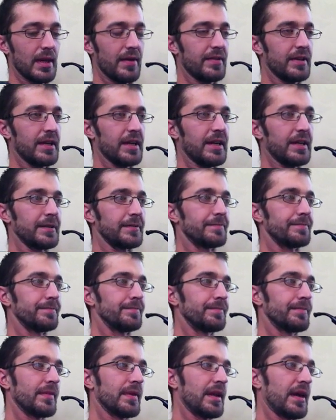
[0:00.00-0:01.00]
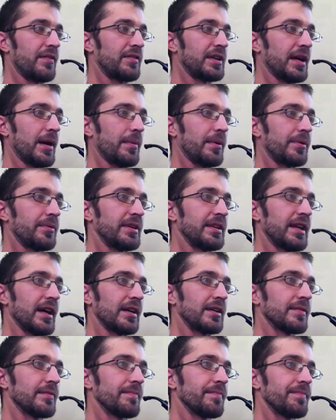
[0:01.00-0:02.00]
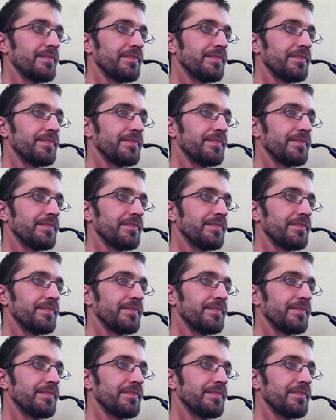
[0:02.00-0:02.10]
Every day. Every time I read that,